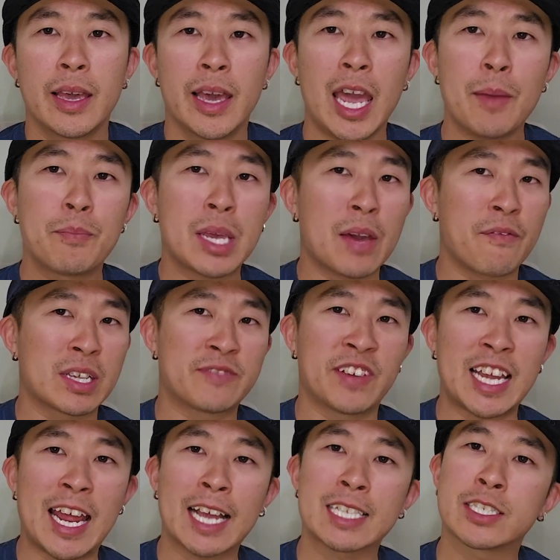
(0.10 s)
Hey BFS
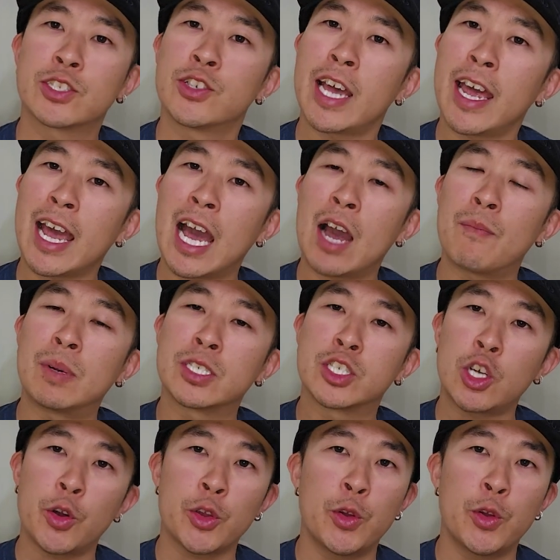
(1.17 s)
fanatics, today I'm going to show